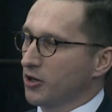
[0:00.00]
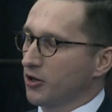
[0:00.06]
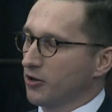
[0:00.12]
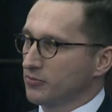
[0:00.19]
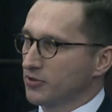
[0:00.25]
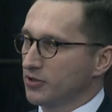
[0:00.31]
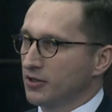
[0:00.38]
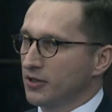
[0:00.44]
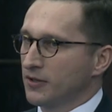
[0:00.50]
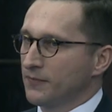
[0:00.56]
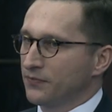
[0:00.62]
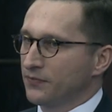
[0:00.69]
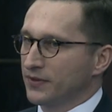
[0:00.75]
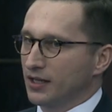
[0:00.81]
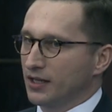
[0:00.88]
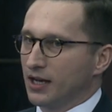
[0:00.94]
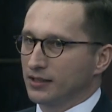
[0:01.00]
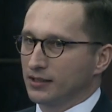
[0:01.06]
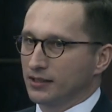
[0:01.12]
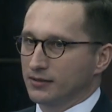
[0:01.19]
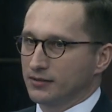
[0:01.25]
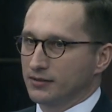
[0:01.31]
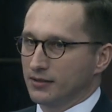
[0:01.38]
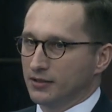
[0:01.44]
comes, the
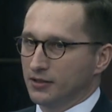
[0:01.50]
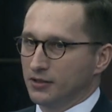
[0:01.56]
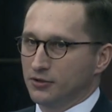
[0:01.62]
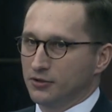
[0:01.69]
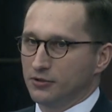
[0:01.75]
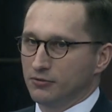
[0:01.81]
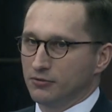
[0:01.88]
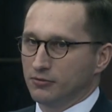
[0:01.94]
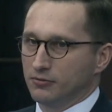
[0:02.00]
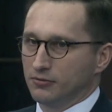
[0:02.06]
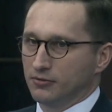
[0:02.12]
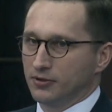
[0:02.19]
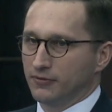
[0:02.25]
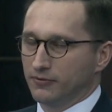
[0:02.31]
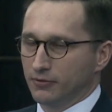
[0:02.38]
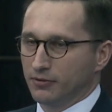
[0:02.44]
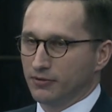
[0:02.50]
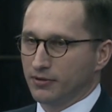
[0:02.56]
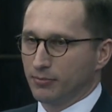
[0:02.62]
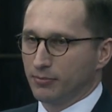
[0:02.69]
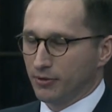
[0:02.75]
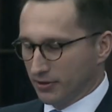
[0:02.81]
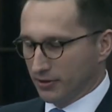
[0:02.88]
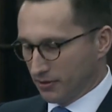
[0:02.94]
analysts issue the full
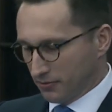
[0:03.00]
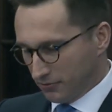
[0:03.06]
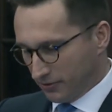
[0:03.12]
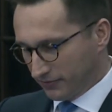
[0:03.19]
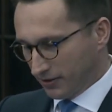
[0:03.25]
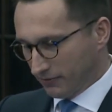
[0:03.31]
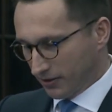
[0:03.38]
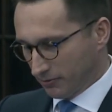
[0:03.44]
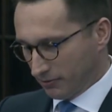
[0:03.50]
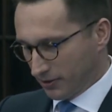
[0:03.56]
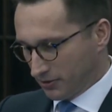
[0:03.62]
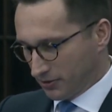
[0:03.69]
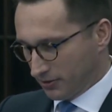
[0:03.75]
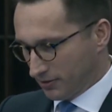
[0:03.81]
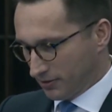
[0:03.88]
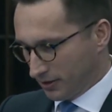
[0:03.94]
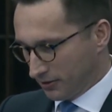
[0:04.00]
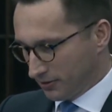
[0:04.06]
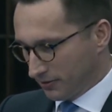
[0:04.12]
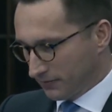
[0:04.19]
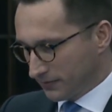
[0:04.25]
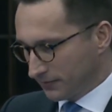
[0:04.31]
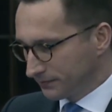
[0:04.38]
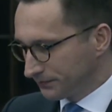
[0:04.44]
report with the valuation range.
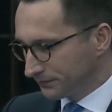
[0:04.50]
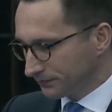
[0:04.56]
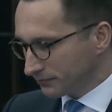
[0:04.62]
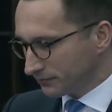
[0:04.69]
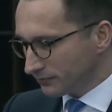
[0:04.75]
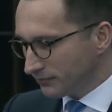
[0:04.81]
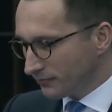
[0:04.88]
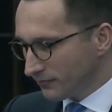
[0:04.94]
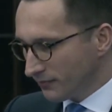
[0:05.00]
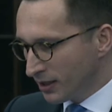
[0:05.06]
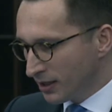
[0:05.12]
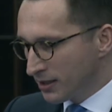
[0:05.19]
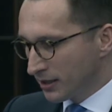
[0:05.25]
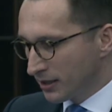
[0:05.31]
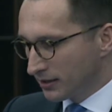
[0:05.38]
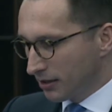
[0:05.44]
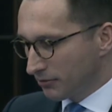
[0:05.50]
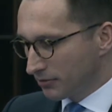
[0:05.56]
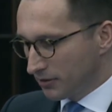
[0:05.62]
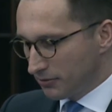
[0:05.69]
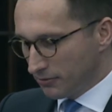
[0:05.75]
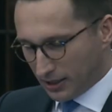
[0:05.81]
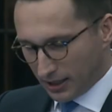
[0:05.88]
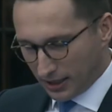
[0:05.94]
Now
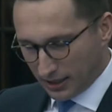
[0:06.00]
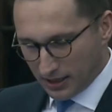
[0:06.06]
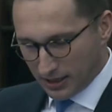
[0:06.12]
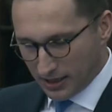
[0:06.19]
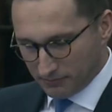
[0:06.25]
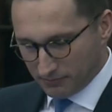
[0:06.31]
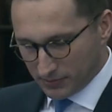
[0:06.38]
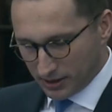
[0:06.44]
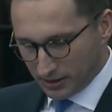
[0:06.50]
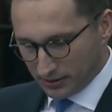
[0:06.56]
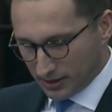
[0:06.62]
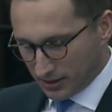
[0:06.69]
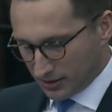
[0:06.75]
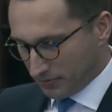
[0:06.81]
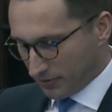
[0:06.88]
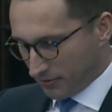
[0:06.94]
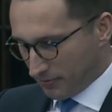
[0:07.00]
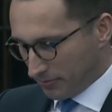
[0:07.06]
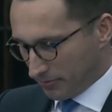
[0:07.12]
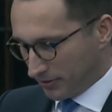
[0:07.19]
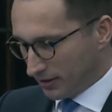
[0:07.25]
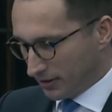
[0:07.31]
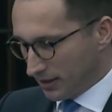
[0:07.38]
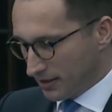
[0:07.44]
the UK, and that's
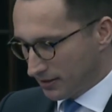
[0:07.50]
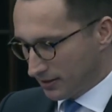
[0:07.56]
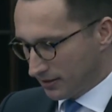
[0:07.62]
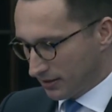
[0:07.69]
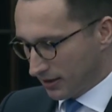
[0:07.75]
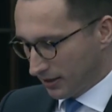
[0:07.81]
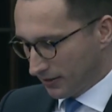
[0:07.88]
probably the last